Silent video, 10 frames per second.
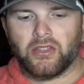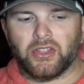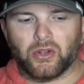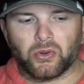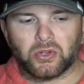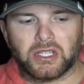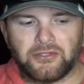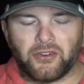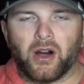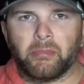the early
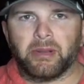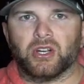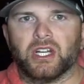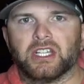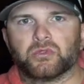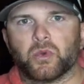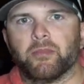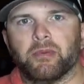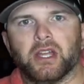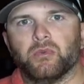fall period is
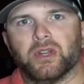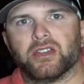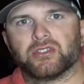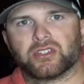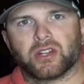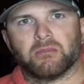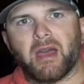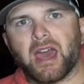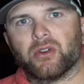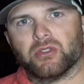when bite windows are going to
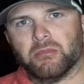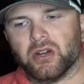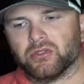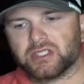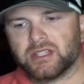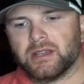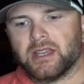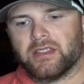matter the most.